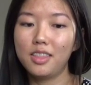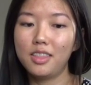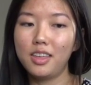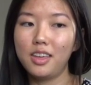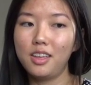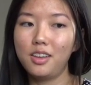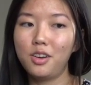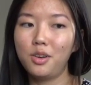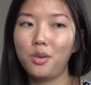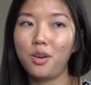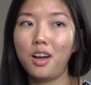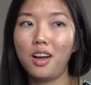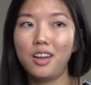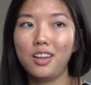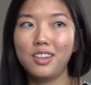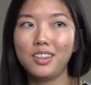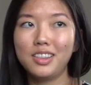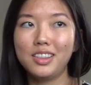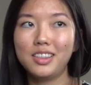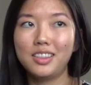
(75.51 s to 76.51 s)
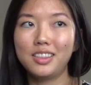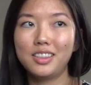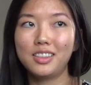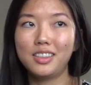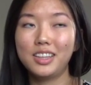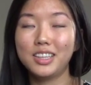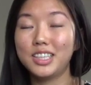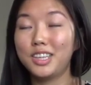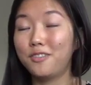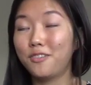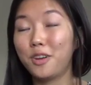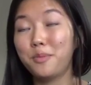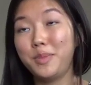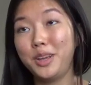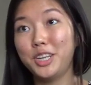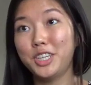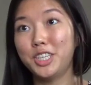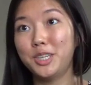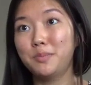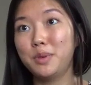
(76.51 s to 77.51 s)
they know all this
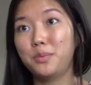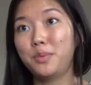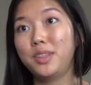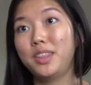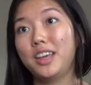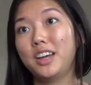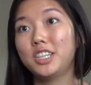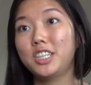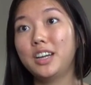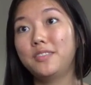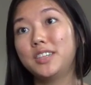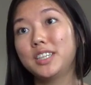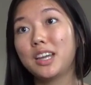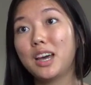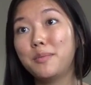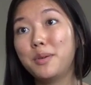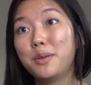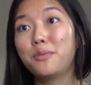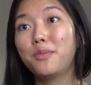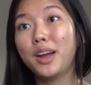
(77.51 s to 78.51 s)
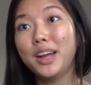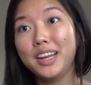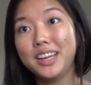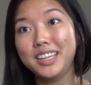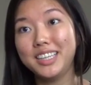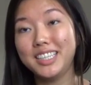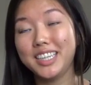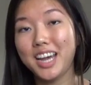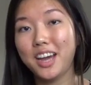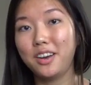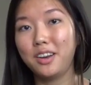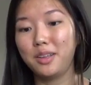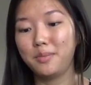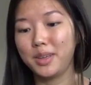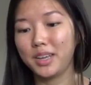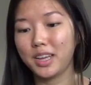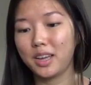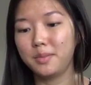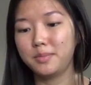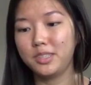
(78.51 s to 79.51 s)
information, but when they actually have to come and write it down,
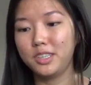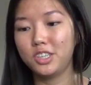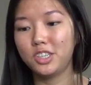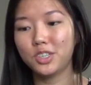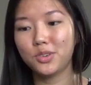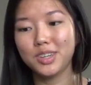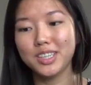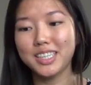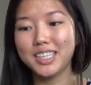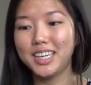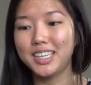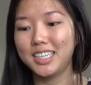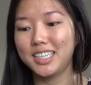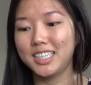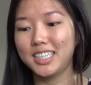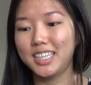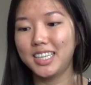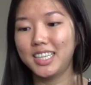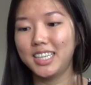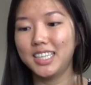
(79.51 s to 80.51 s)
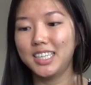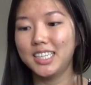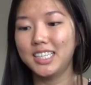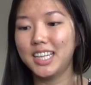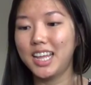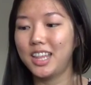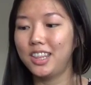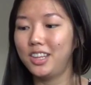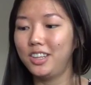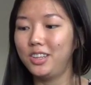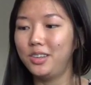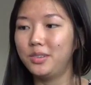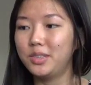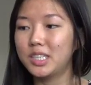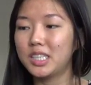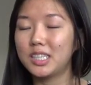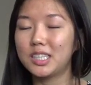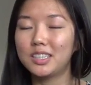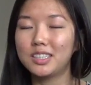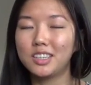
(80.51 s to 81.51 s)
it becomes these short sentences, and they use
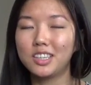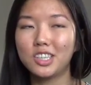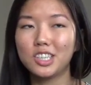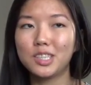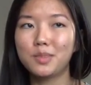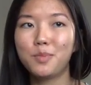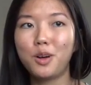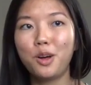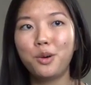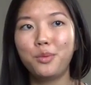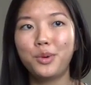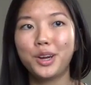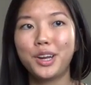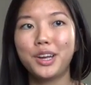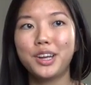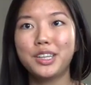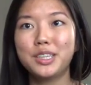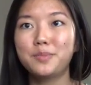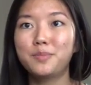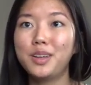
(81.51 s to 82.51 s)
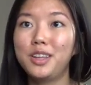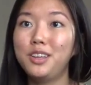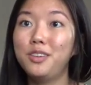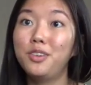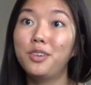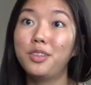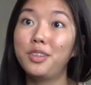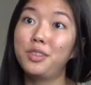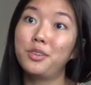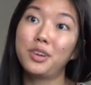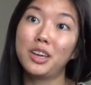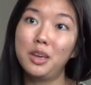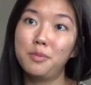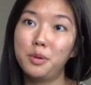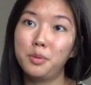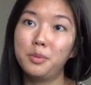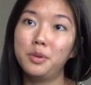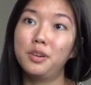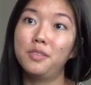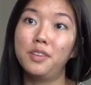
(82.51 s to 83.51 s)
such small words, but you know that they're
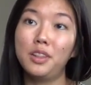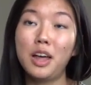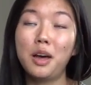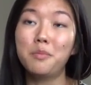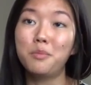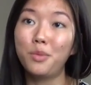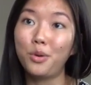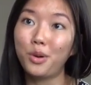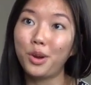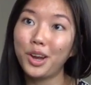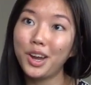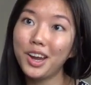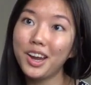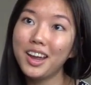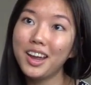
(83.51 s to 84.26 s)
capable of a lot more.